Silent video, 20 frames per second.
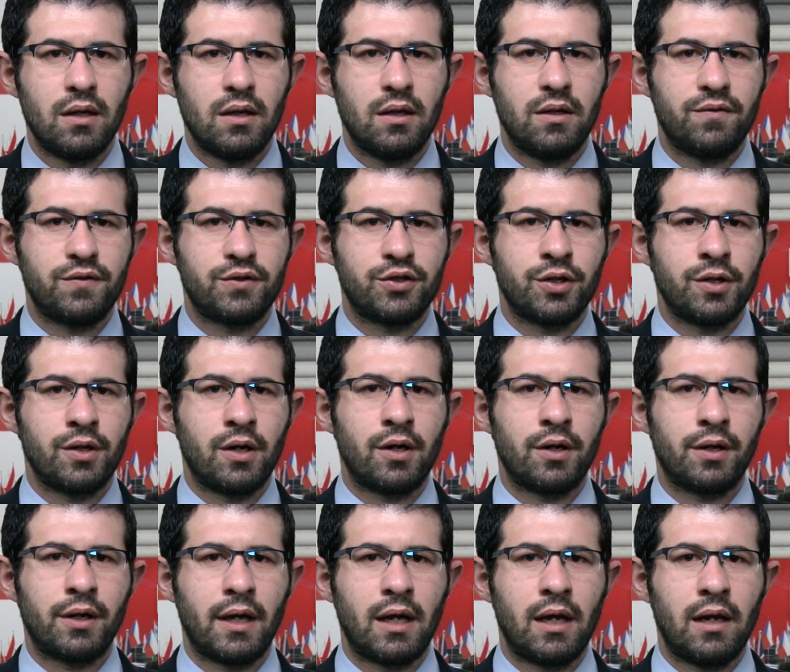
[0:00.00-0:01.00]
If
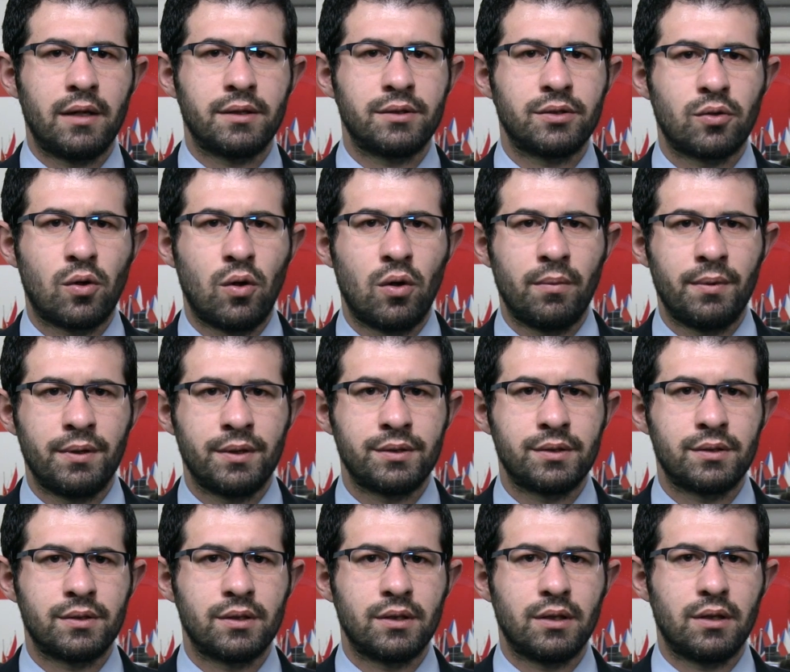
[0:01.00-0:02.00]
Chair Yellen's
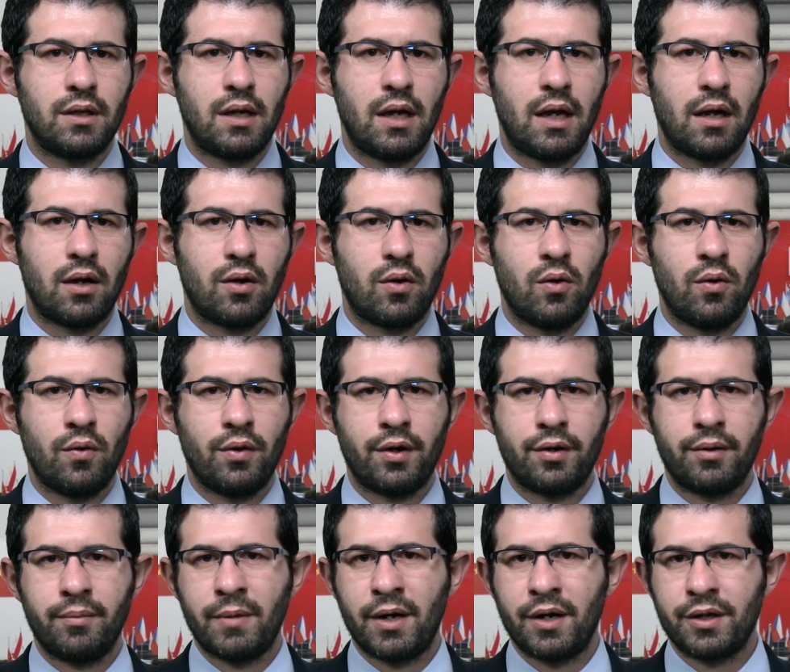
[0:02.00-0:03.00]
comments echo the
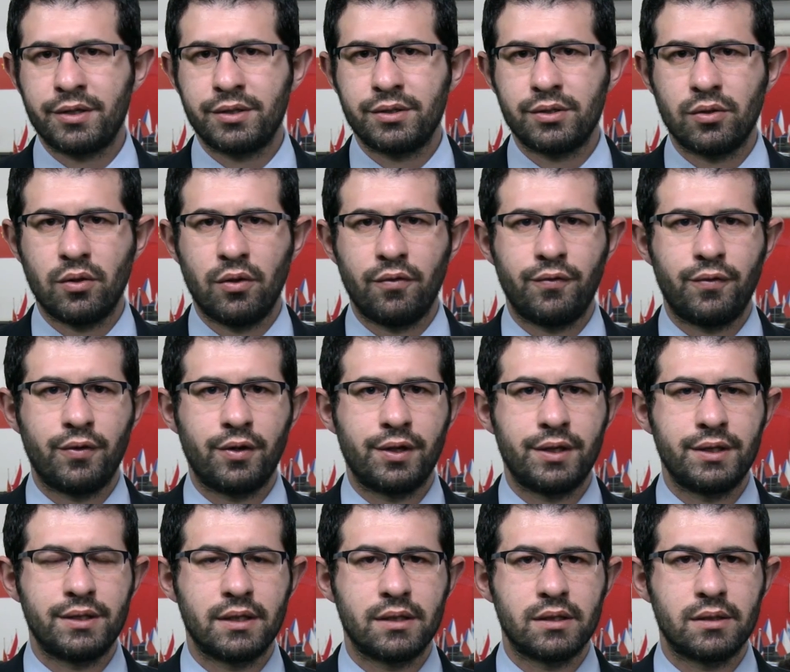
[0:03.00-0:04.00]
remarks of
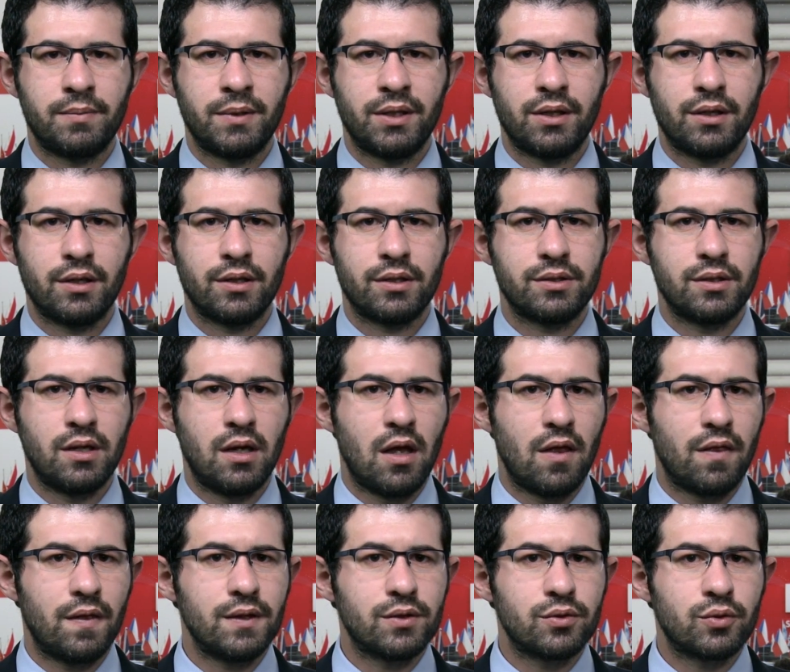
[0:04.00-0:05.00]
recent speakers,
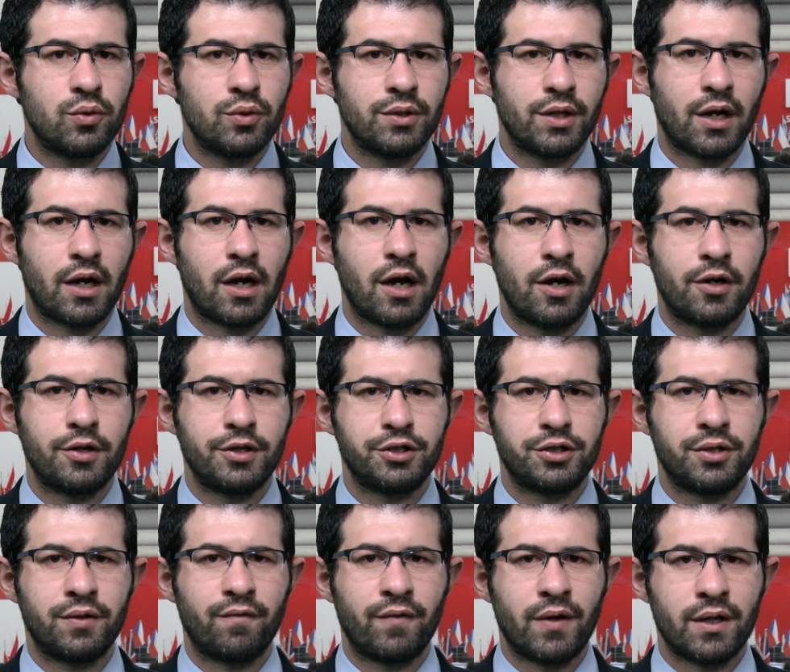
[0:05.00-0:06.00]
this could
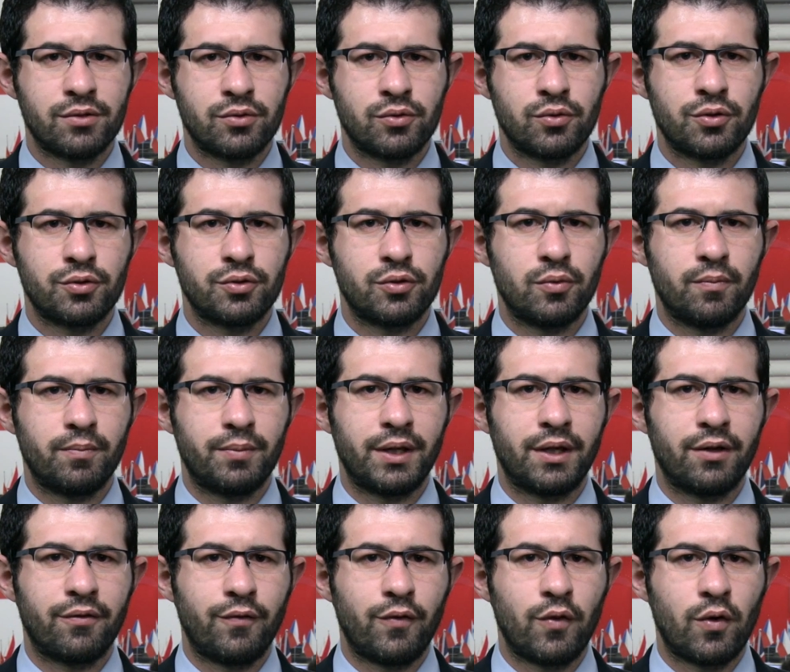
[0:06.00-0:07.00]
encourage investors to
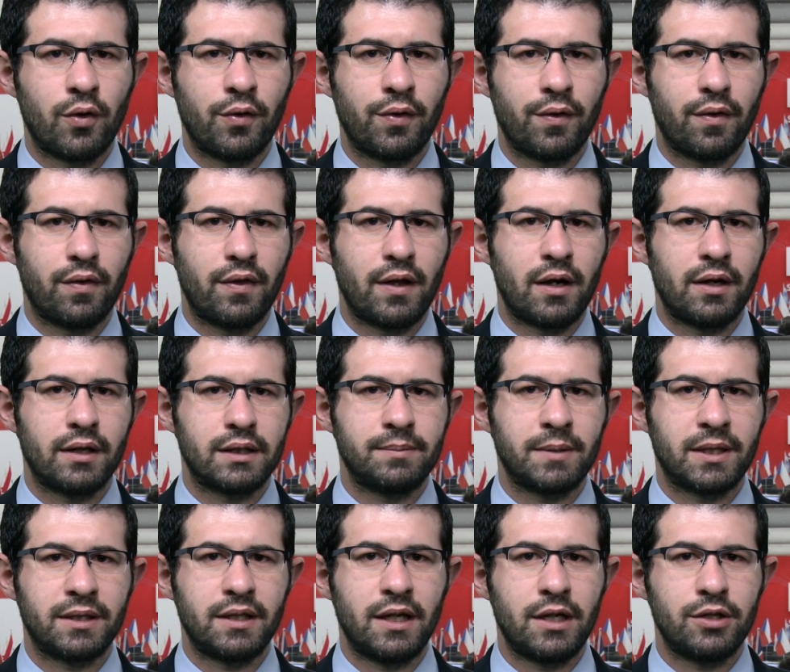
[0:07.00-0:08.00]
bring forth their
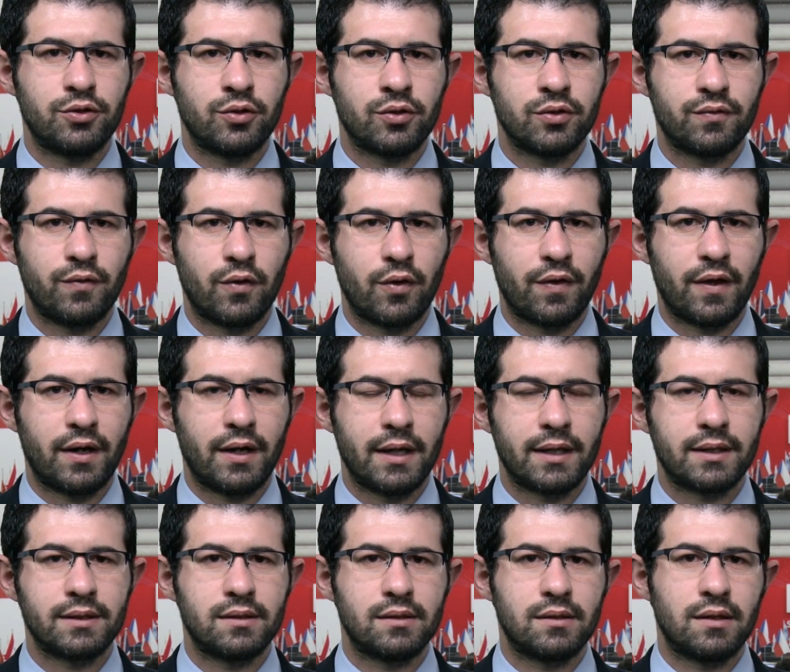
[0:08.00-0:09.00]
expectations for the
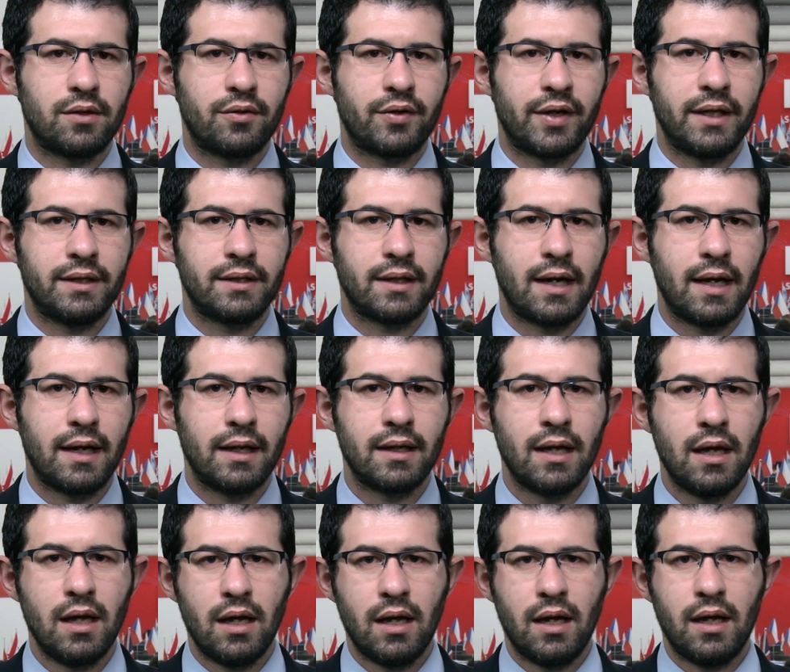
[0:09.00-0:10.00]
next rate hike
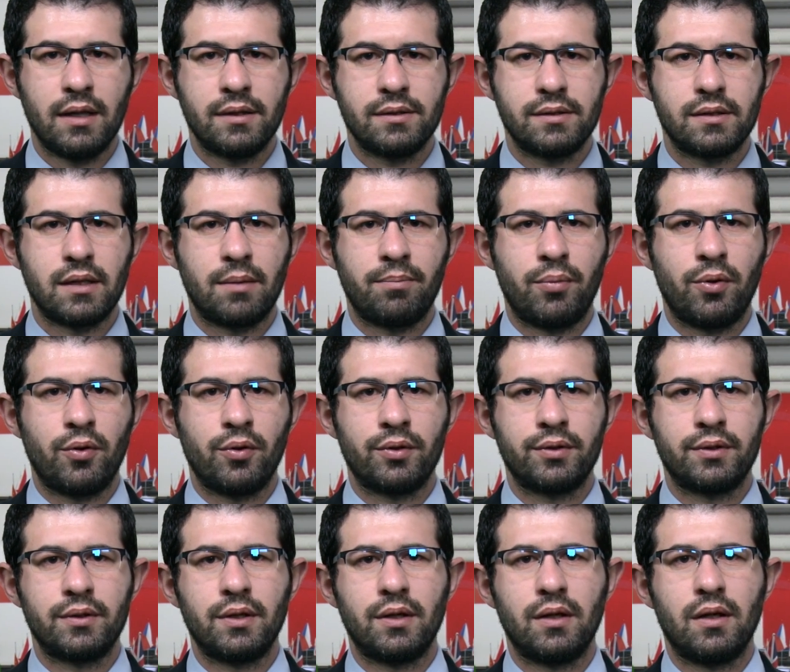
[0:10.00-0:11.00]
and support
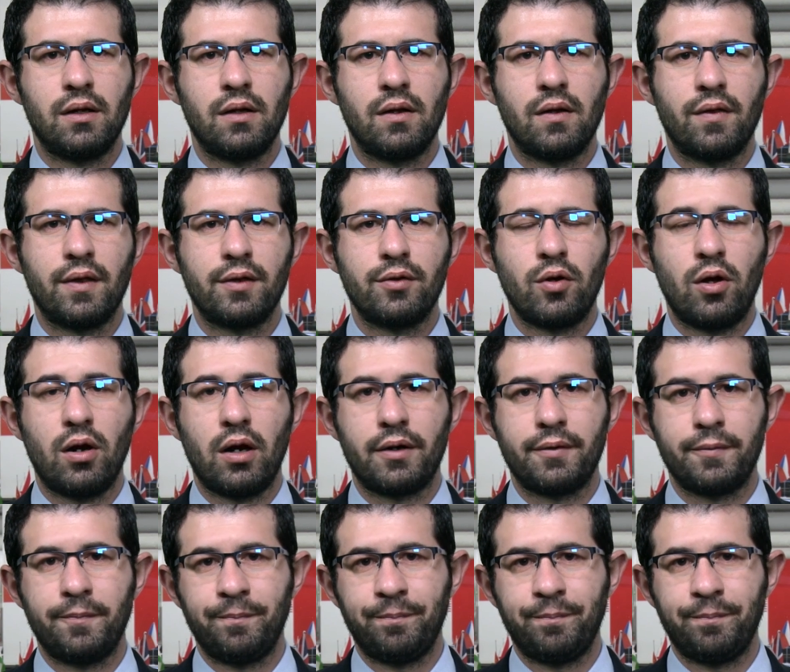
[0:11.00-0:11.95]
the dollar.